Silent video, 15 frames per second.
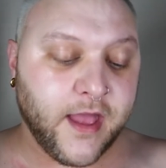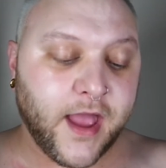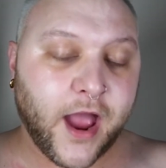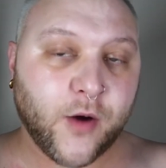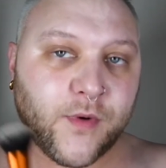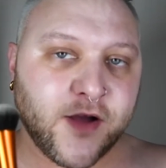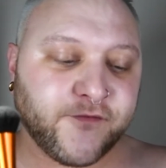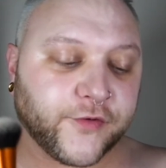
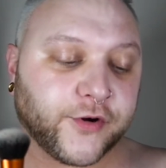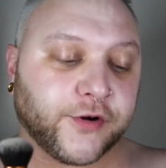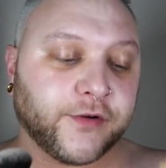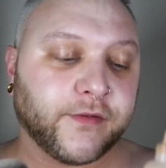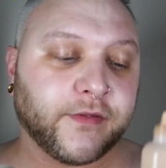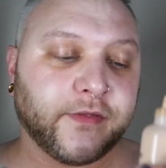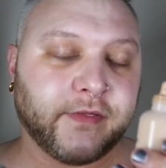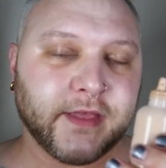
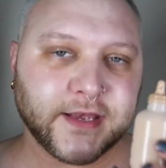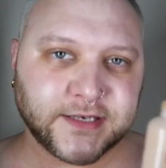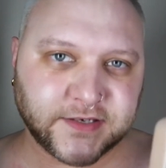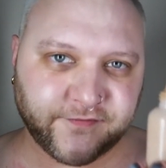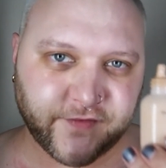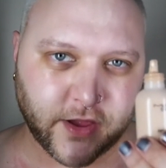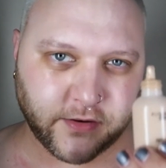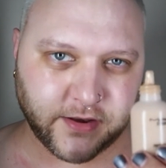However, this
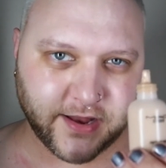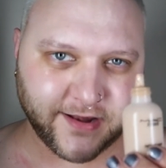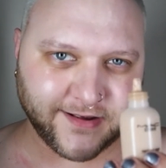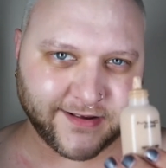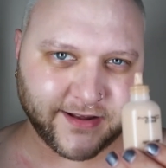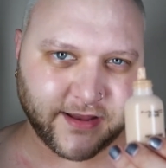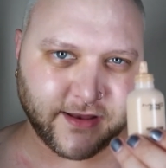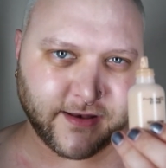
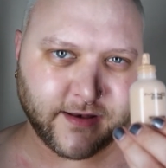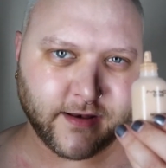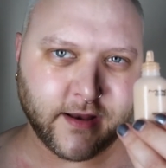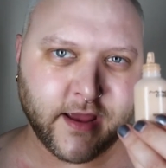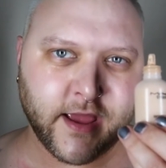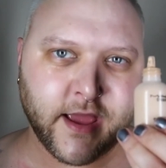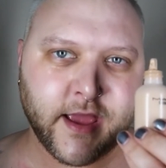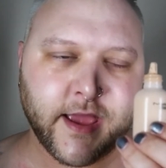foundation
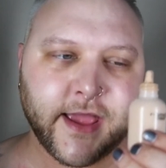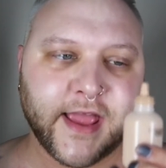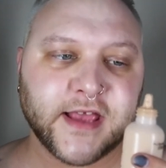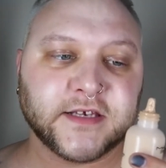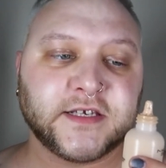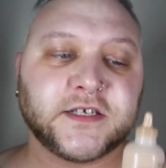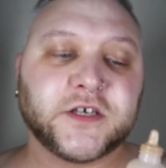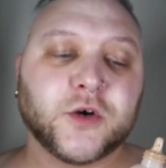
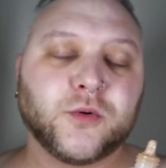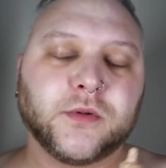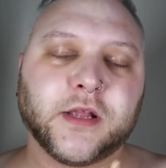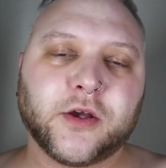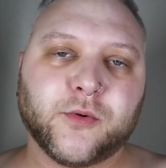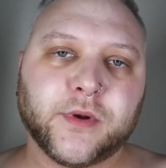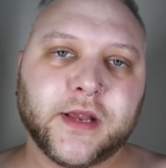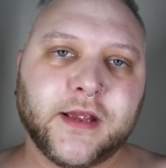is so
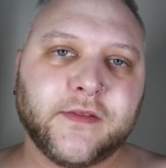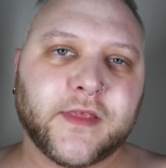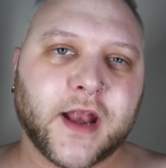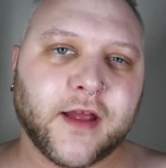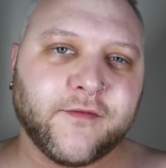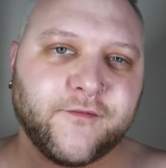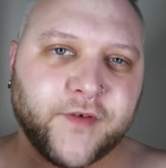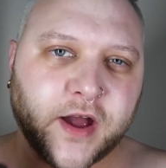liquidy that I
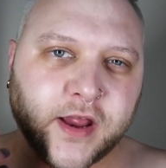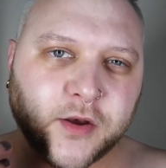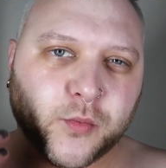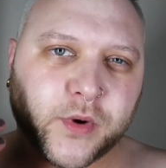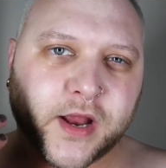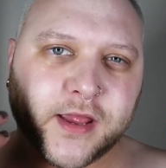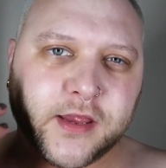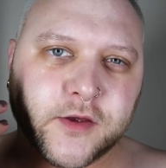find
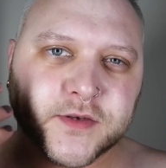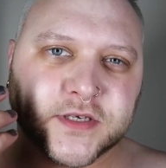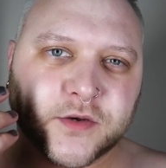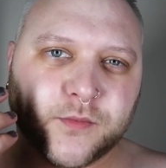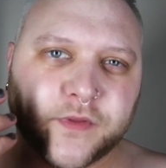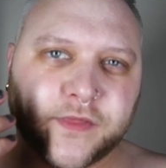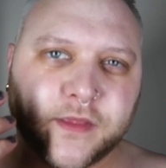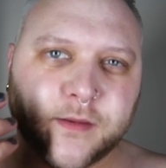when I use it
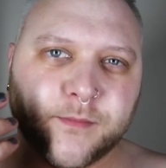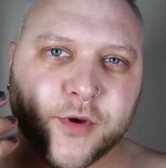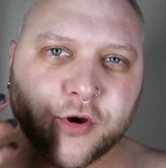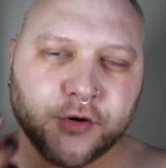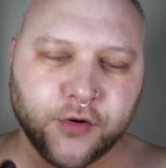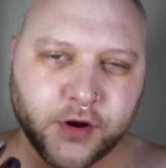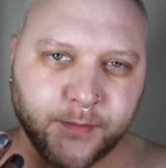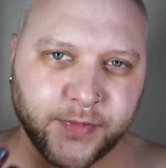with the
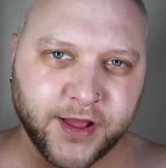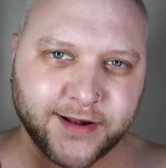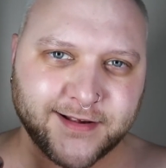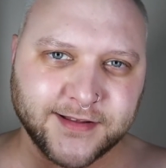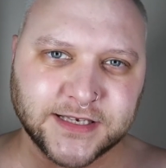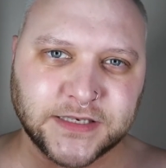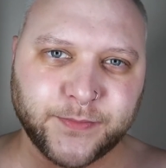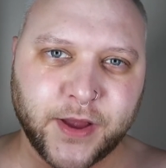Miracle
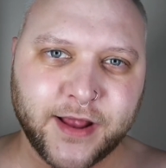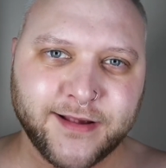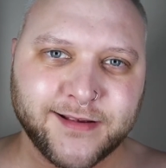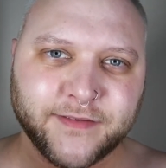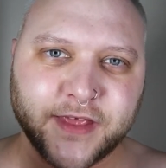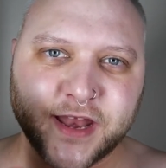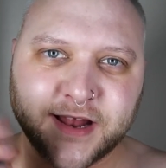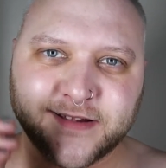Complexion sponge
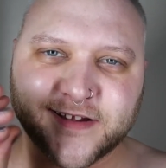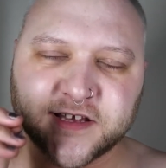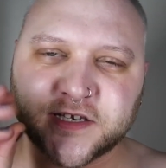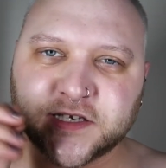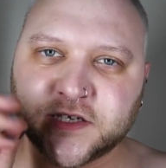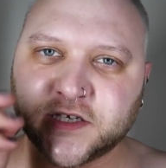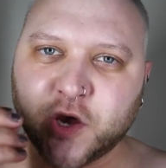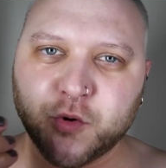that it just
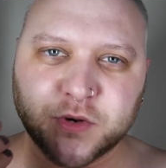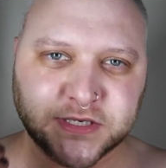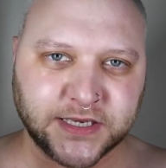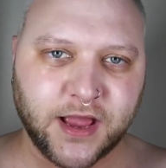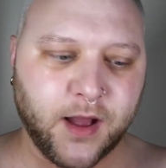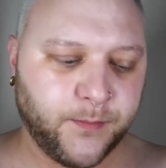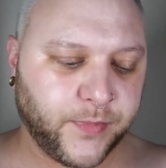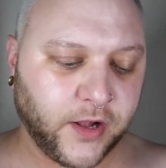soaks
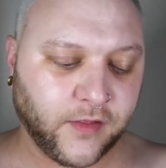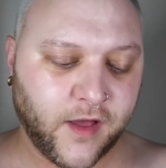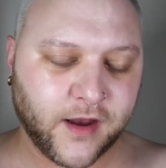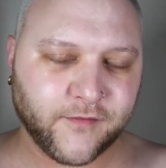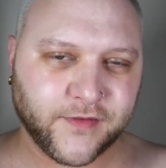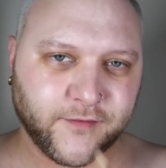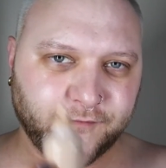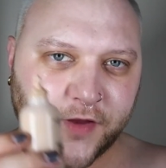up a lot
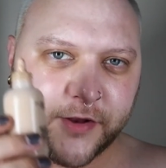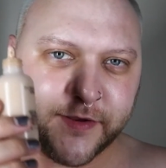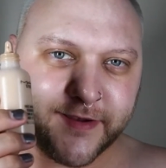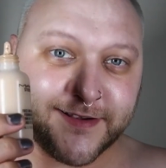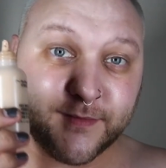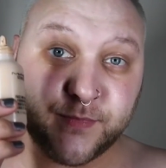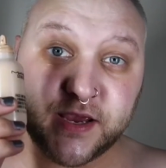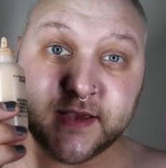of the
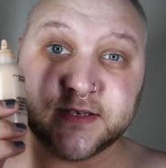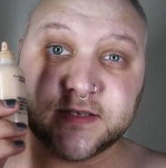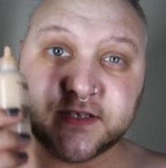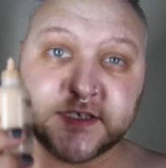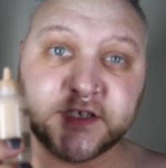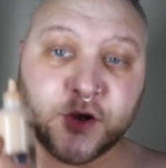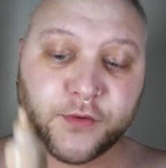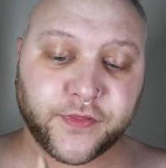foundation because it's
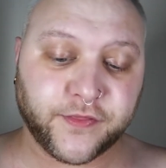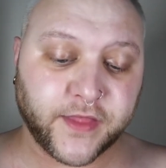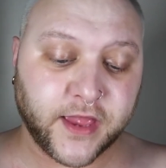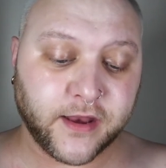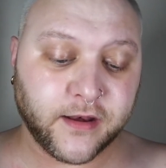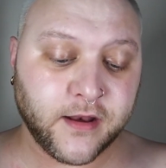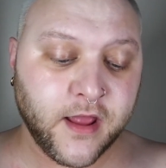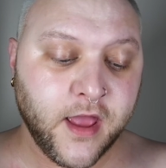so
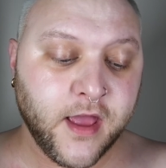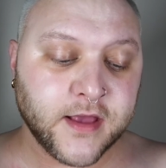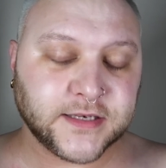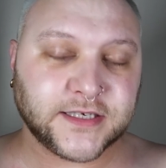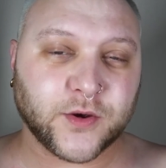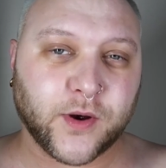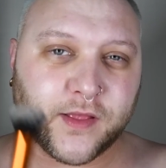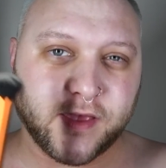thin.
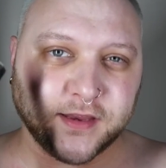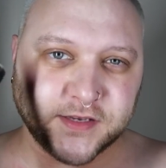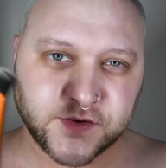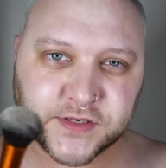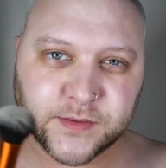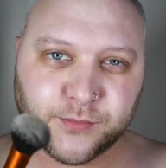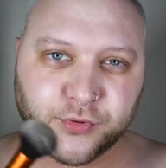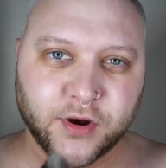So I like to
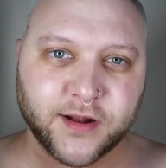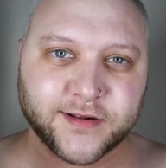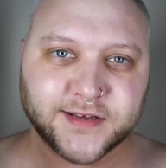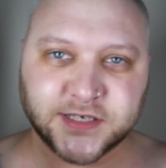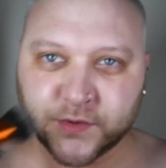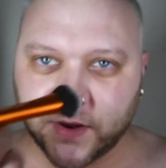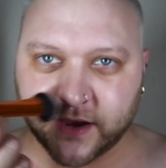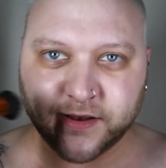use a brush
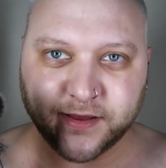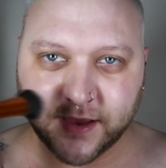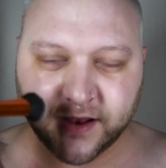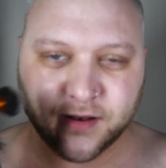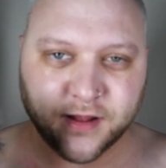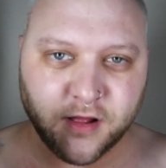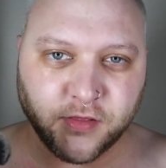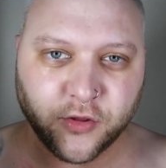so I can
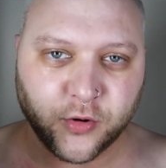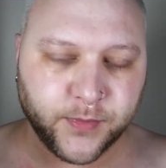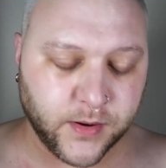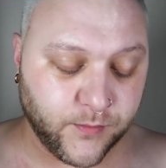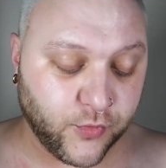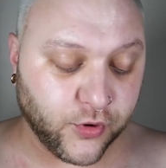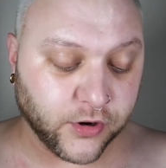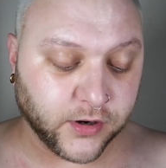get a little bit
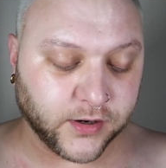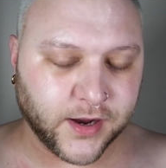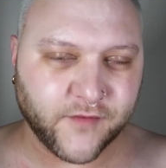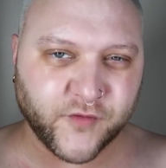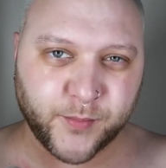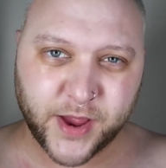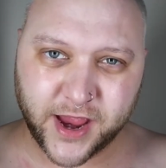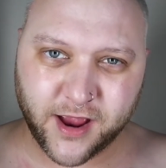more of
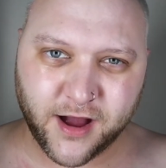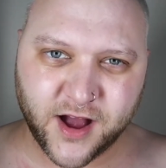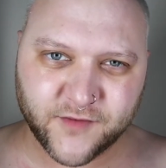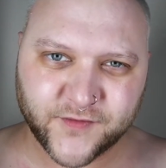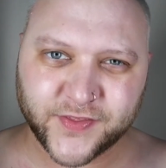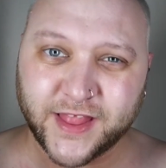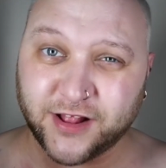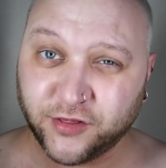a payoff
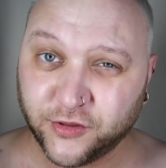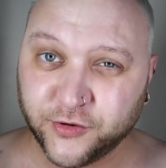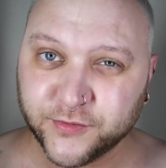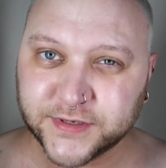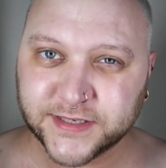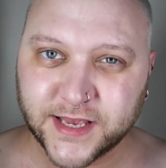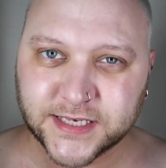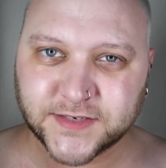and like
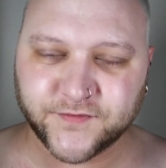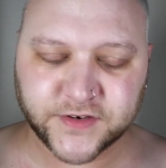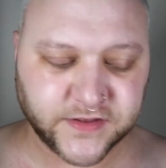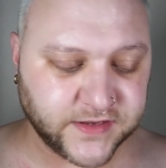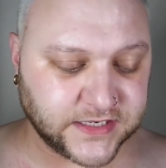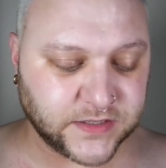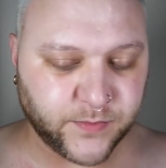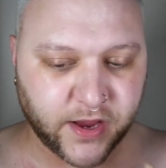lose less of it to
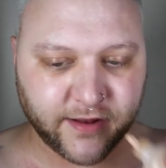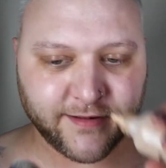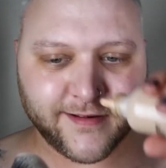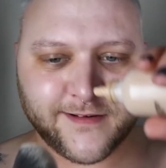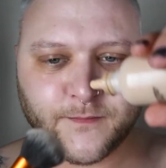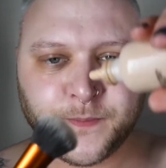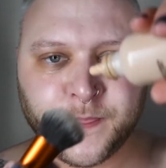the sponge.